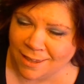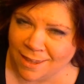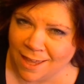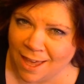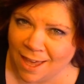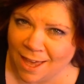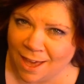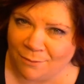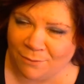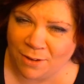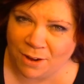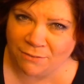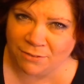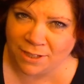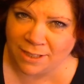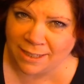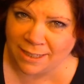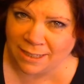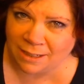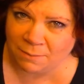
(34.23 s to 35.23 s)
that I've never
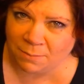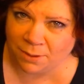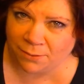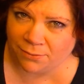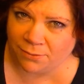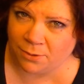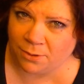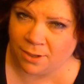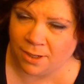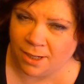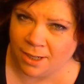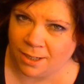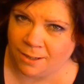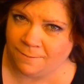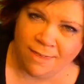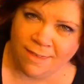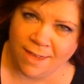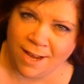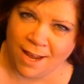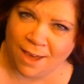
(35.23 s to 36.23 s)
seen before.
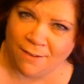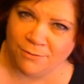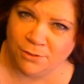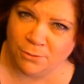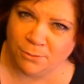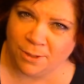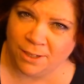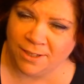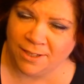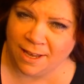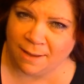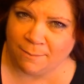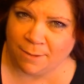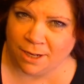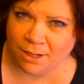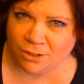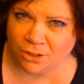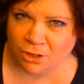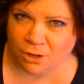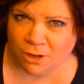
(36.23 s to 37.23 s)
And then afterwards, I'm
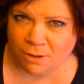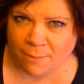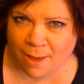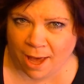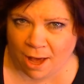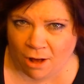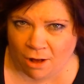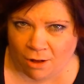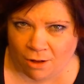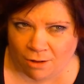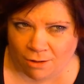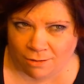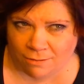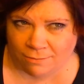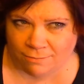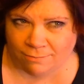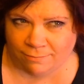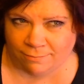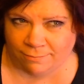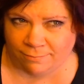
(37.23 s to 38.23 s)
gonna show you my haul,
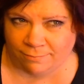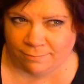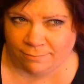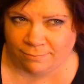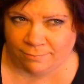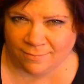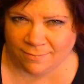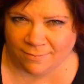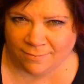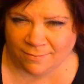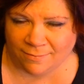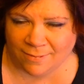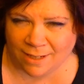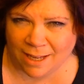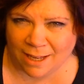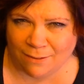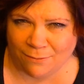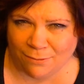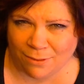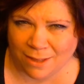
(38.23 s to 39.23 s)

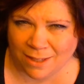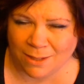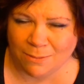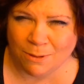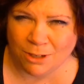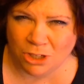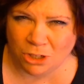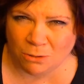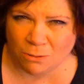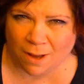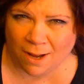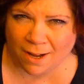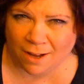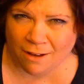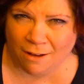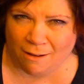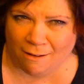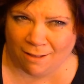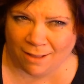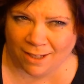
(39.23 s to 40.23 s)
if that's what you wanna
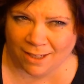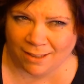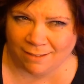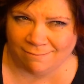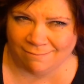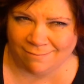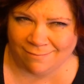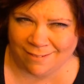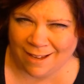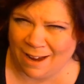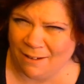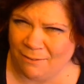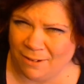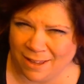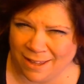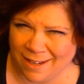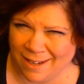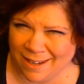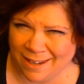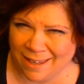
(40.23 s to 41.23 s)
call it. I
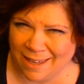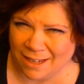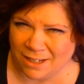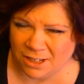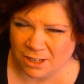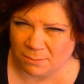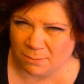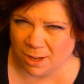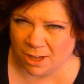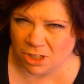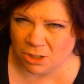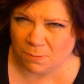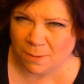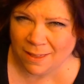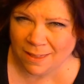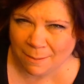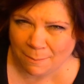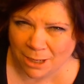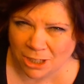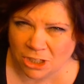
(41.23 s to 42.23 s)
really didn't get too much,
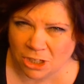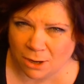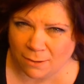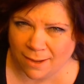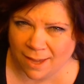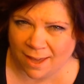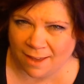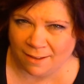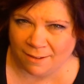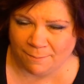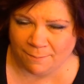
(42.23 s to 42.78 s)
but let me show you.